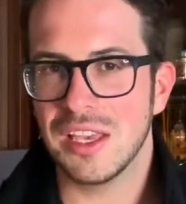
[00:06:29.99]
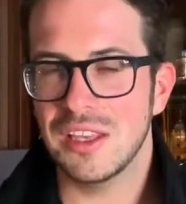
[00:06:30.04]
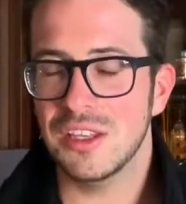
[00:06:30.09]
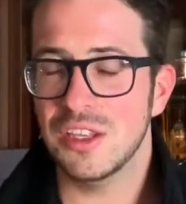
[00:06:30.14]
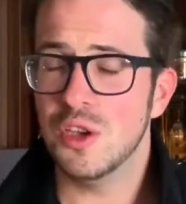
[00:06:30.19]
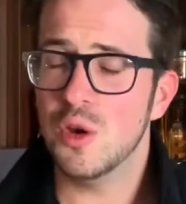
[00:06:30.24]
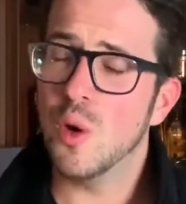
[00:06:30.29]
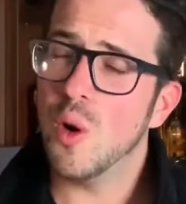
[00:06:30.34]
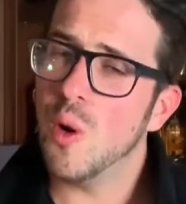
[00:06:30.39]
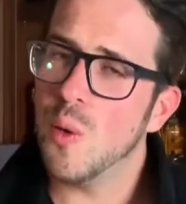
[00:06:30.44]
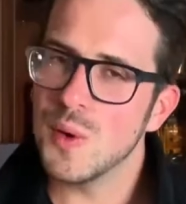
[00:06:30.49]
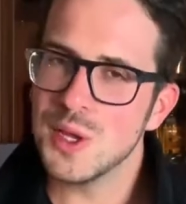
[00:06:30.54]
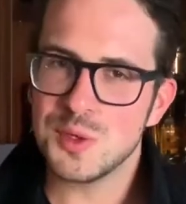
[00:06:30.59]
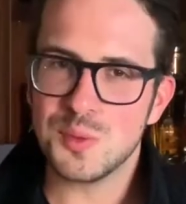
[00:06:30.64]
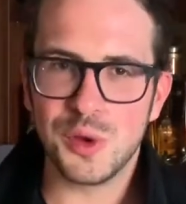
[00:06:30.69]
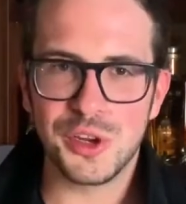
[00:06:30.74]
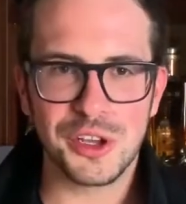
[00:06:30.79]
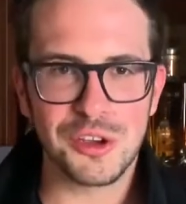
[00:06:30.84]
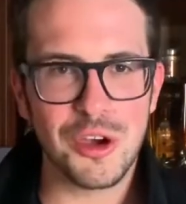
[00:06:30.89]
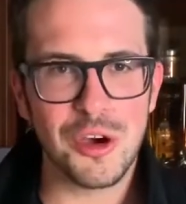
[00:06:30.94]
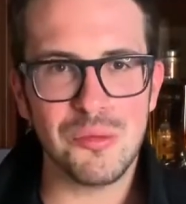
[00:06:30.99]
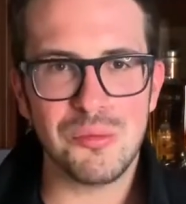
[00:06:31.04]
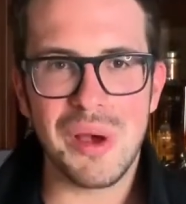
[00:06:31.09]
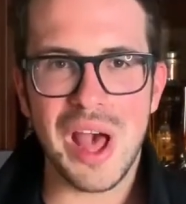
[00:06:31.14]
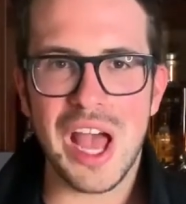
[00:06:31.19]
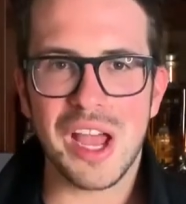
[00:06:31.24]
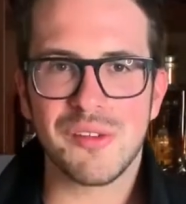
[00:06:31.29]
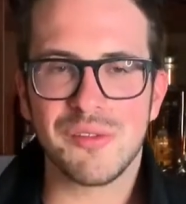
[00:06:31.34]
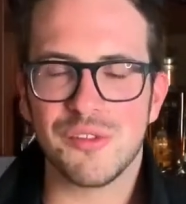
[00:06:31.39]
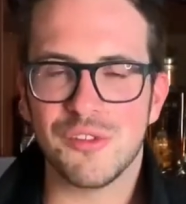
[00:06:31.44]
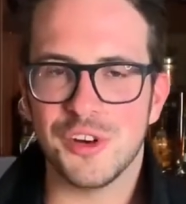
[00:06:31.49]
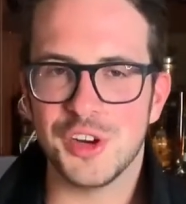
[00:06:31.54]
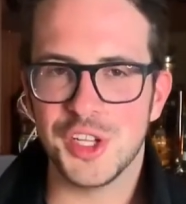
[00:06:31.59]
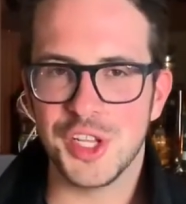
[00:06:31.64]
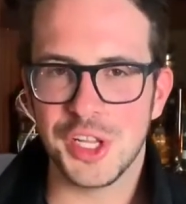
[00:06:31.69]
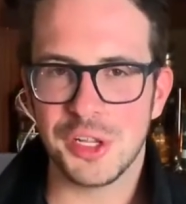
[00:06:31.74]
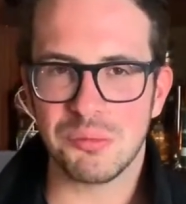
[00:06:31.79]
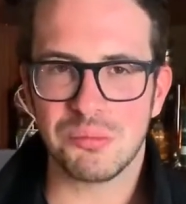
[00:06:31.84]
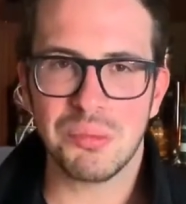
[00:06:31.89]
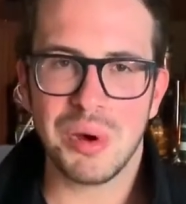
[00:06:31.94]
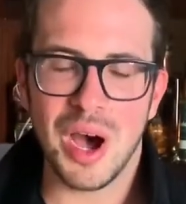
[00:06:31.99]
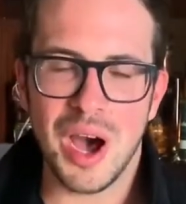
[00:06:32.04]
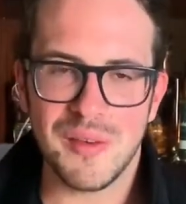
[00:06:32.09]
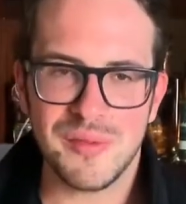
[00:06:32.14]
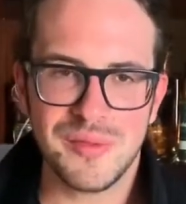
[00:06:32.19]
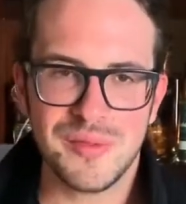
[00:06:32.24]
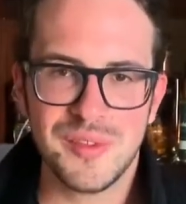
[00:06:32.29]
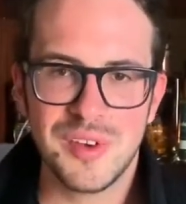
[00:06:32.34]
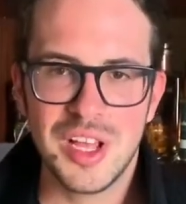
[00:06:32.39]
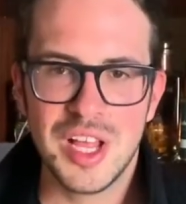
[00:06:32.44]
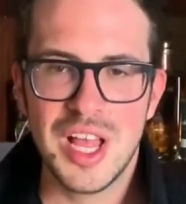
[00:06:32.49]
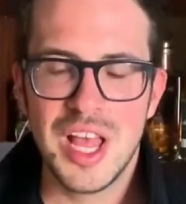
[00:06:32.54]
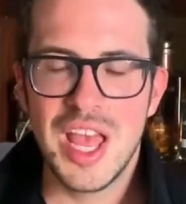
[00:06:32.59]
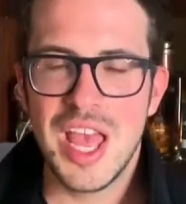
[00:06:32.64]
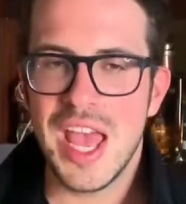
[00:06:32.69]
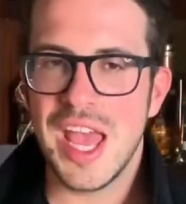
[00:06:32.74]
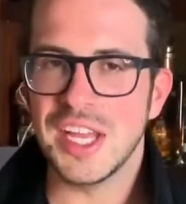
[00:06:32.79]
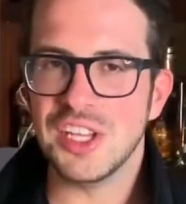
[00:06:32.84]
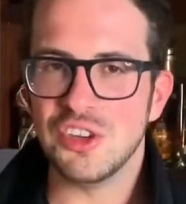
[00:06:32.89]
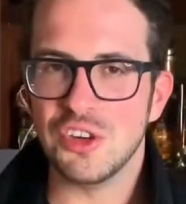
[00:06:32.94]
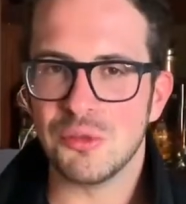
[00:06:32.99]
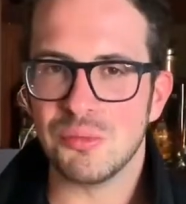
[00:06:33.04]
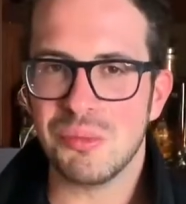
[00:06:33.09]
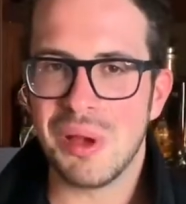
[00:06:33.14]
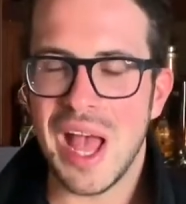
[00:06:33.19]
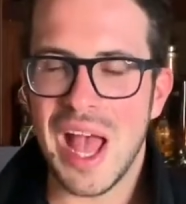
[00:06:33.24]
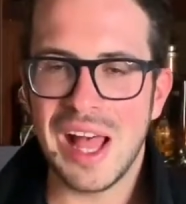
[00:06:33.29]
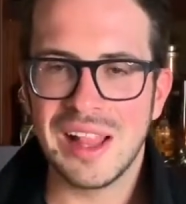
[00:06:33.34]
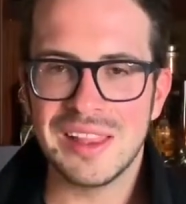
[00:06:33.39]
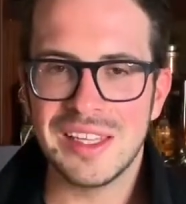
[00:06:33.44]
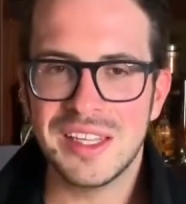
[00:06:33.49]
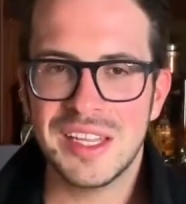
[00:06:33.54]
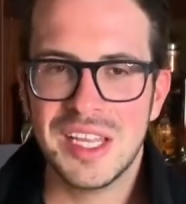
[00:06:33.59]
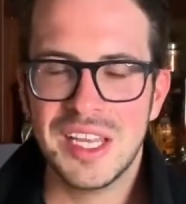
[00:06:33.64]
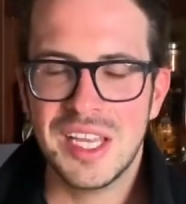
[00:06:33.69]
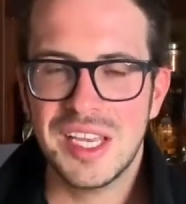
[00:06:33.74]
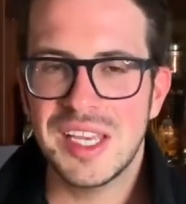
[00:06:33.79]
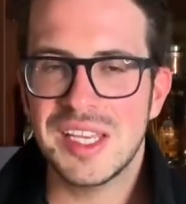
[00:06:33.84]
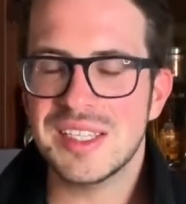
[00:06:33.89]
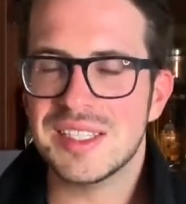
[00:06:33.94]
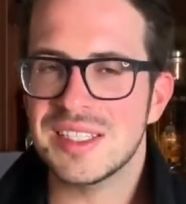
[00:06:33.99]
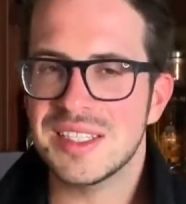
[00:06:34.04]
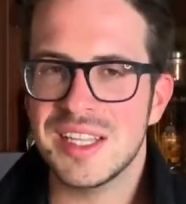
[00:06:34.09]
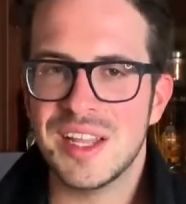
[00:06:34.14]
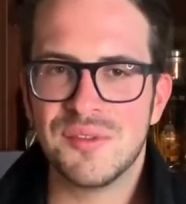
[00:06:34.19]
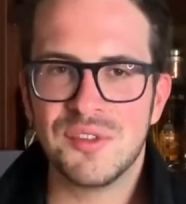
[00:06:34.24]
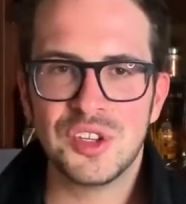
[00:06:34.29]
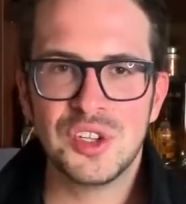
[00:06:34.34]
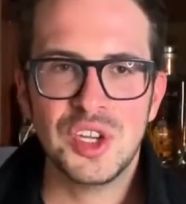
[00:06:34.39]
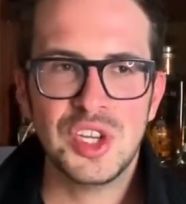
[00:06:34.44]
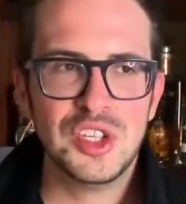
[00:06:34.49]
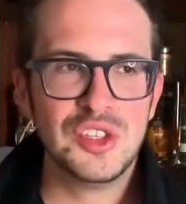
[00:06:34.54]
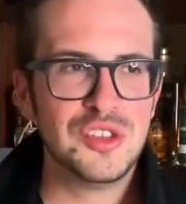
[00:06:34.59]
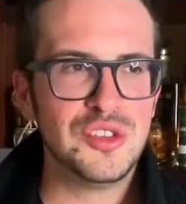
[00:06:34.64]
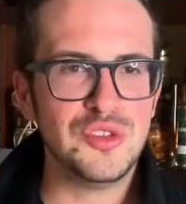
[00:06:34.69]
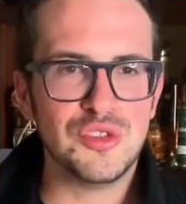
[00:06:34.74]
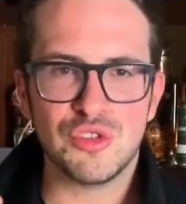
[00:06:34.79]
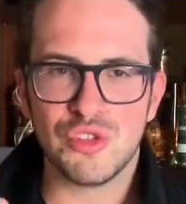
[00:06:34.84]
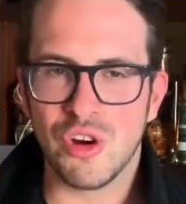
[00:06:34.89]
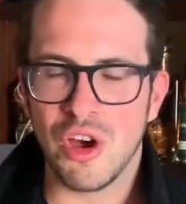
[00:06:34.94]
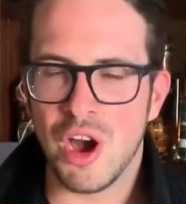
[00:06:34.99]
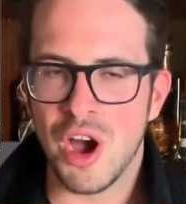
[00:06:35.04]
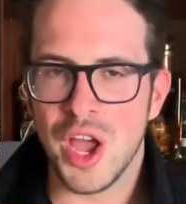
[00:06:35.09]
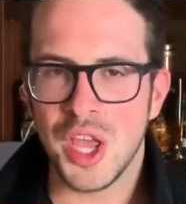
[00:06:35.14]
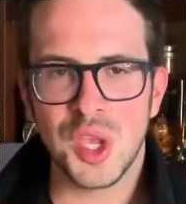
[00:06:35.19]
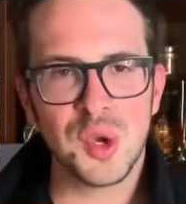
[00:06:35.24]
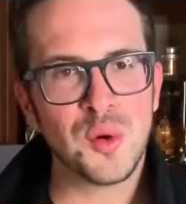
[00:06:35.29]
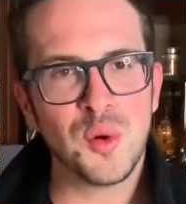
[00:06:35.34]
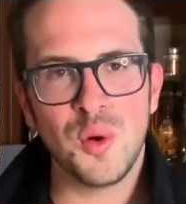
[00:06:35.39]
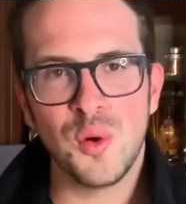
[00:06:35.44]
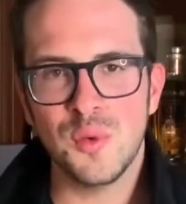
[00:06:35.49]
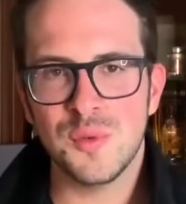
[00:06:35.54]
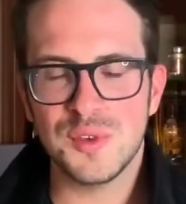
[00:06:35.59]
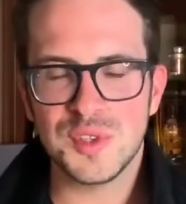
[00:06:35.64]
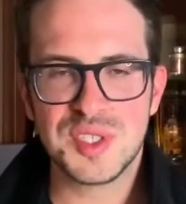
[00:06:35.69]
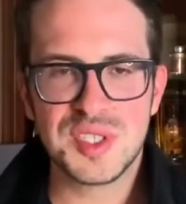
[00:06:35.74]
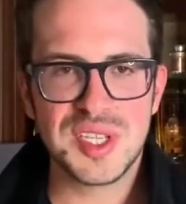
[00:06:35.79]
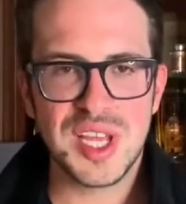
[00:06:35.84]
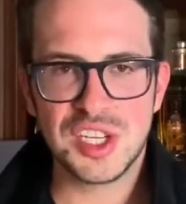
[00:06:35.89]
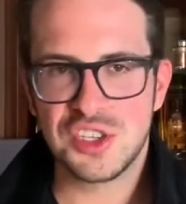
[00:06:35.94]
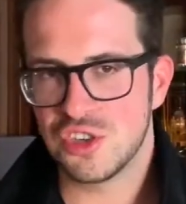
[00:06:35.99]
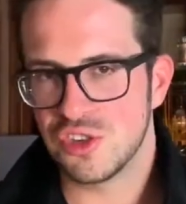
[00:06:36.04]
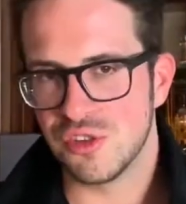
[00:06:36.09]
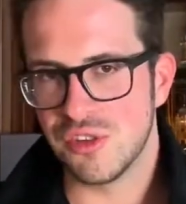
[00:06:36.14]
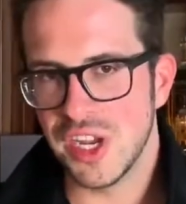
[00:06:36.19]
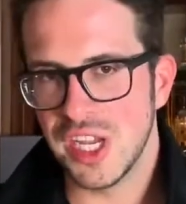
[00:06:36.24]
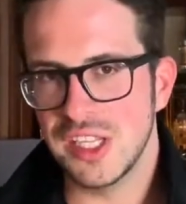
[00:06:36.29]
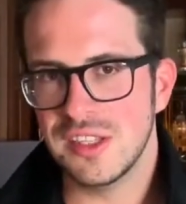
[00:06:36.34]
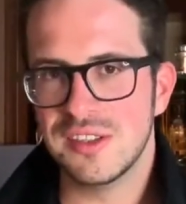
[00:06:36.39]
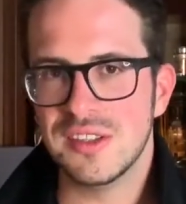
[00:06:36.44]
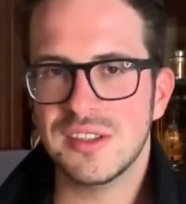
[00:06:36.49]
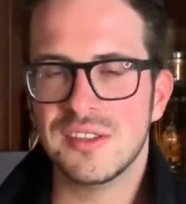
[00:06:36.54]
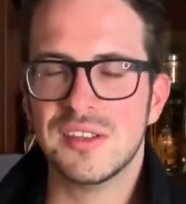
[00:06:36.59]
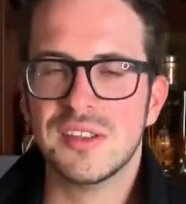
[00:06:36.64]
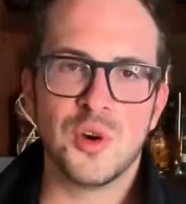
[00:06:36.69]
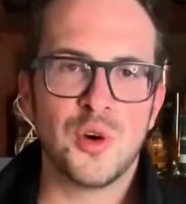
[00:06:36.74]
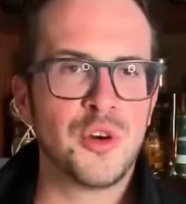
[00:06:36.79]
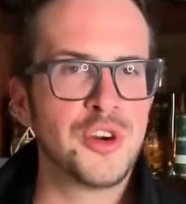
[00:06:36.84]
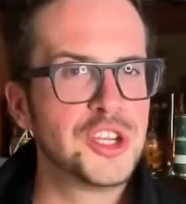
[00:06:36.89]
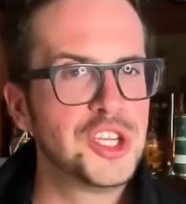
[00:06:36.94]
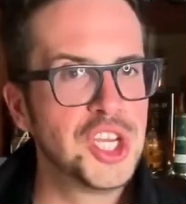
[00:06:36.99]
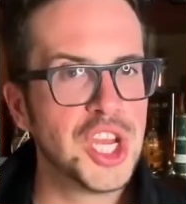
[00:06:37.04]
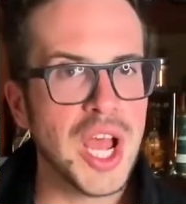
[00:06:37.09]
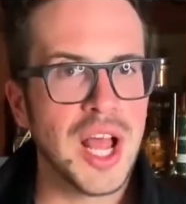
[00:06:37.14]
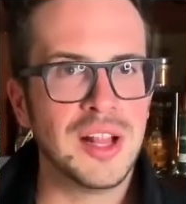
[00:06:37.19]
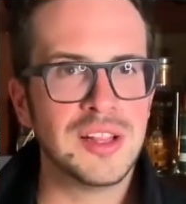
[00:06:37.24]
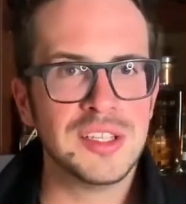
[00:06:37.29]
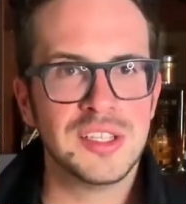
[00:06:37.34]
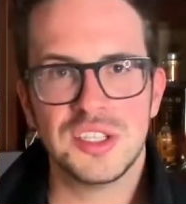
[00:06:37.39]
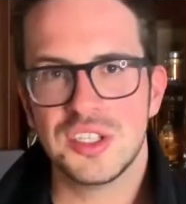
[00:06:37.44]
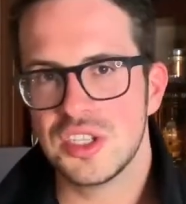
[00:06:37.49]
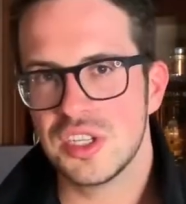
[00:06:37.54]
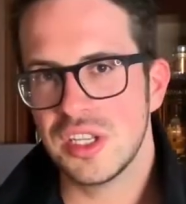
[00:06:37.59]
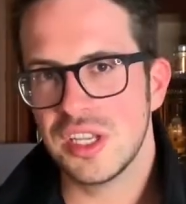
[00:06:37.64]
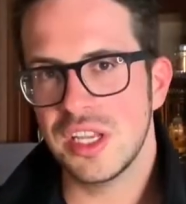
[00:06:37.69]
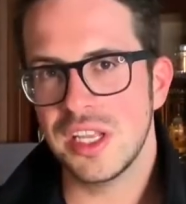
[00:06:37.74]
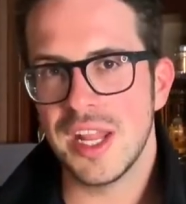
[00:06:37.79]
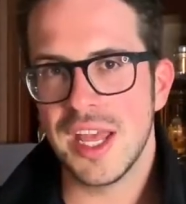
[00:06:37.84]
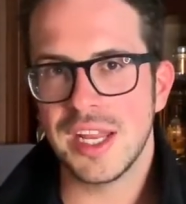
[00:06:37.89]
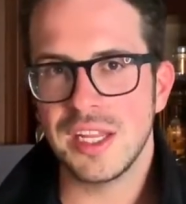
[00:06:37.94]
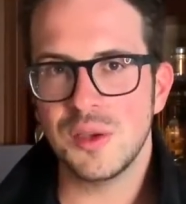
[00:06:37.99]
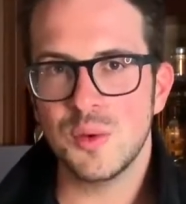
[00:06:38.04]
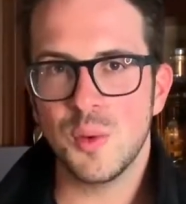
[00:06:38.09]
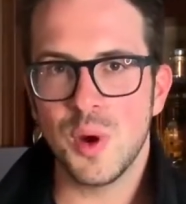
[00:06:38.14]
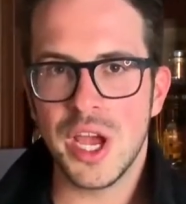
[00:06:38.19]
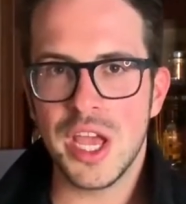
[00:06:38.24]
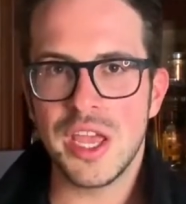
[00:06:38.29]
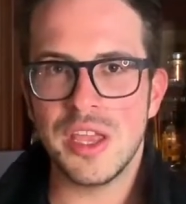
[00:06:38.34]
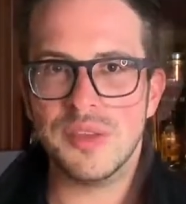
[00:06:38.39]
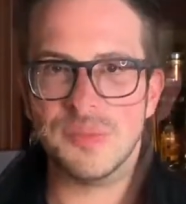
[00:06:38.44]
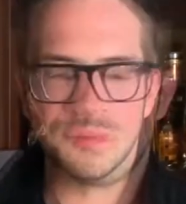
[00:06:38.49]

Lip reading: You always want to go back for another puff, and your palate is never too dry or oversaturated or challenged in any way.